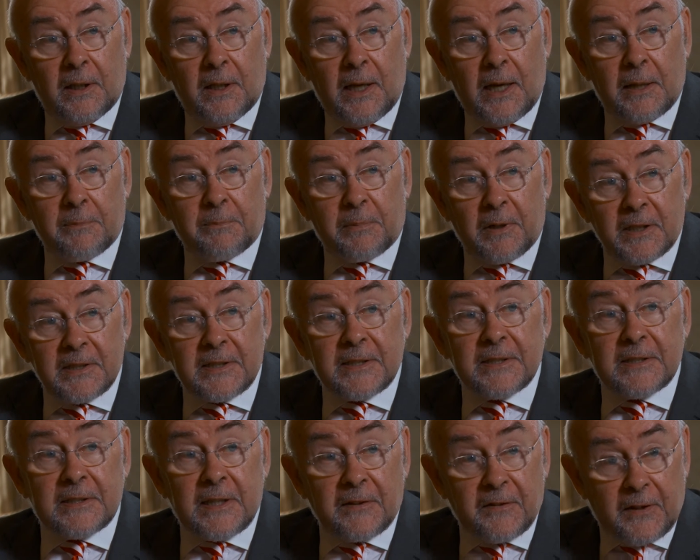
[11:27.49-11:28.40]
at
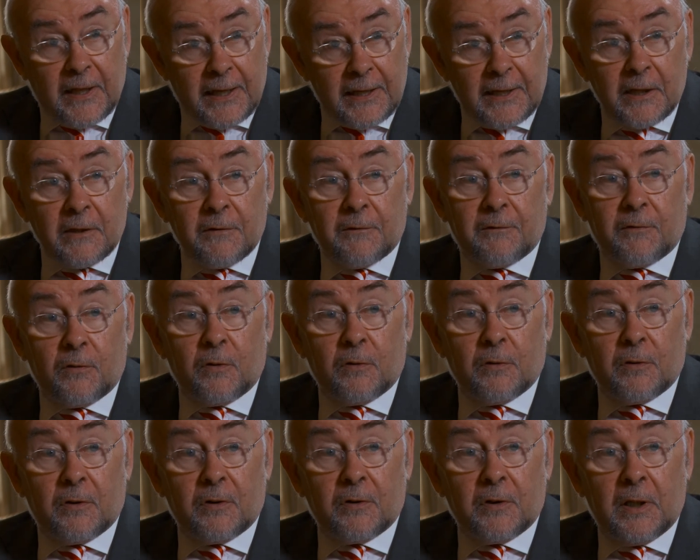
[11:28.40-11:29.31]
prices that they can
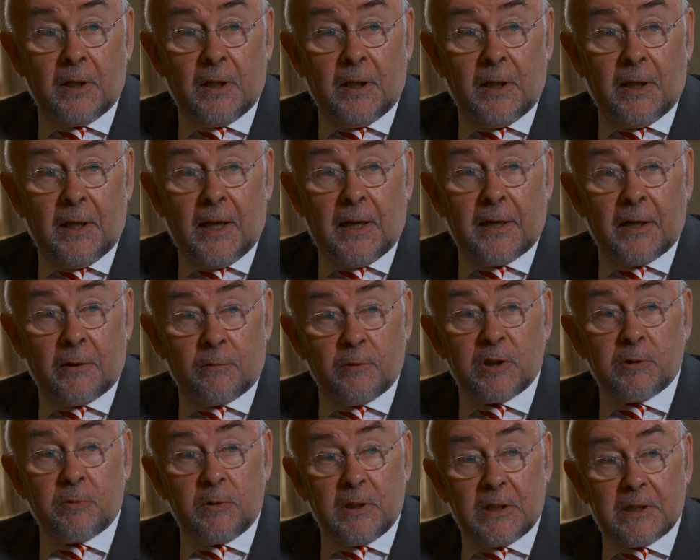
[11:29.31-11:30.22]
afford and at
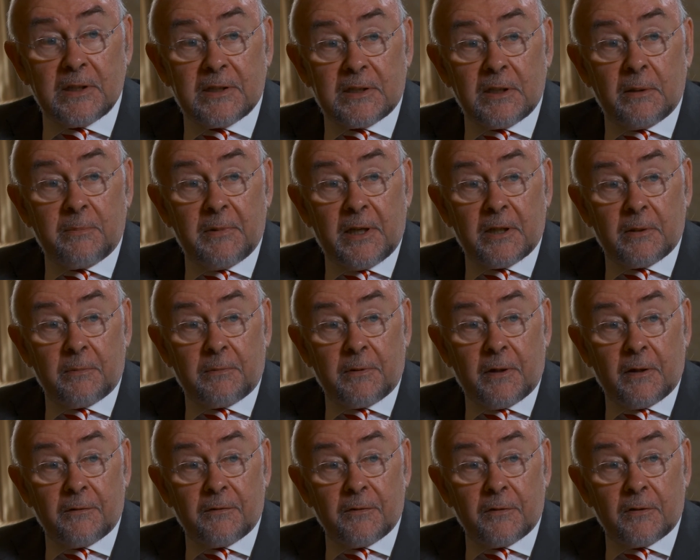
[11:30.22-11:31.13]
which we can still make a
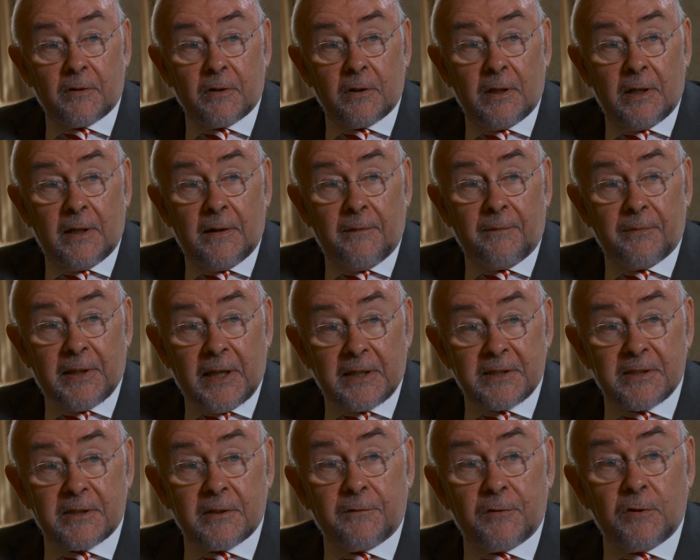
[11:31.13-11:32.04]
profit.
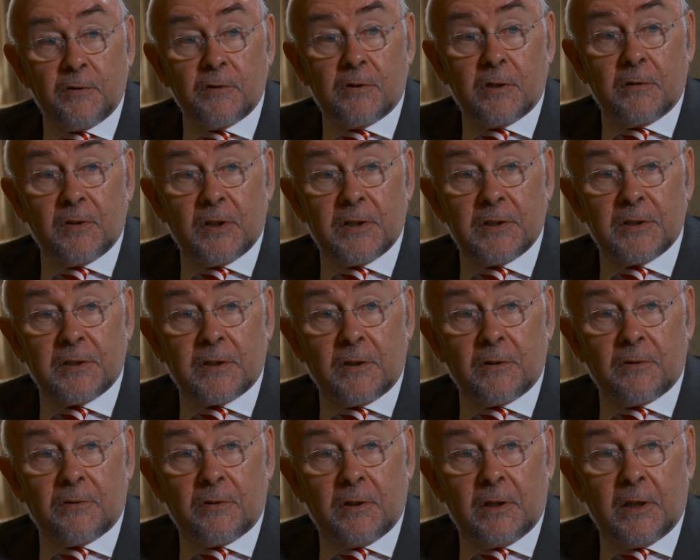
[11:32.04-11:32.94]
That's the future of this
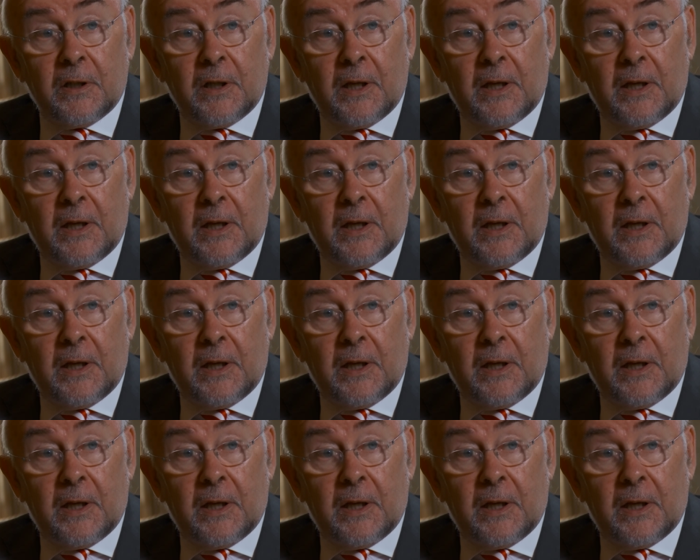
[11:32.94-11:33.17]
country.